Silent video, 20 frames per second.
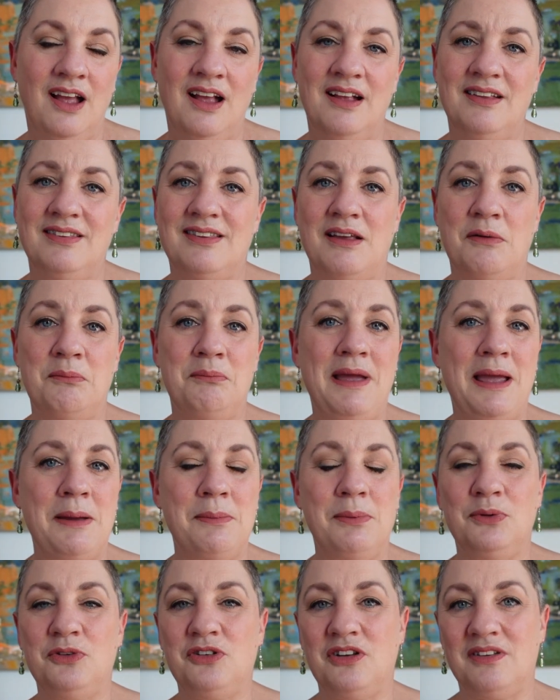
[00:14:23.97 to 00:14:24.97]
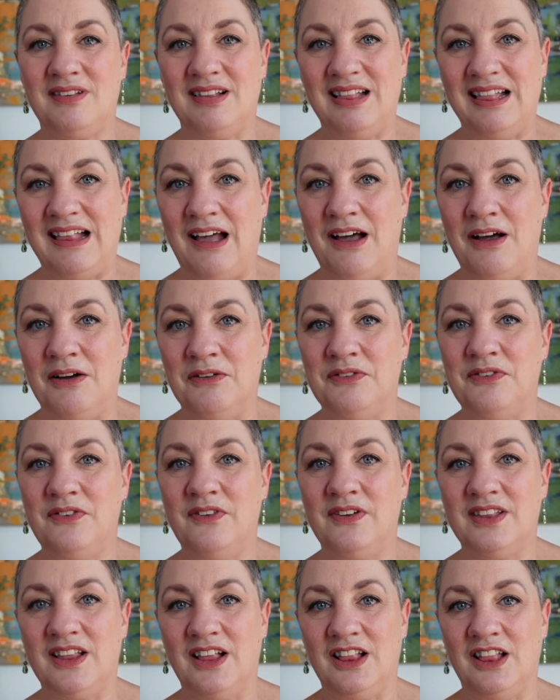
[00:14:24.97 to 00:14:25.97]
Some people just love
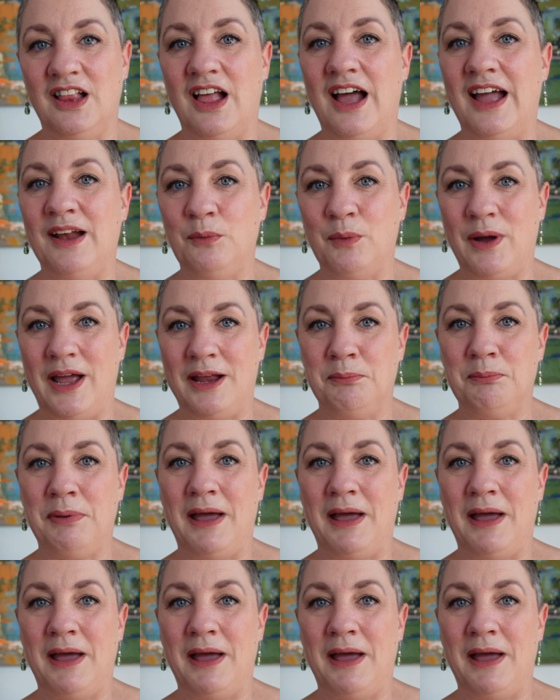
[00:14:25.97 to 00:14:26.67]
the lightweight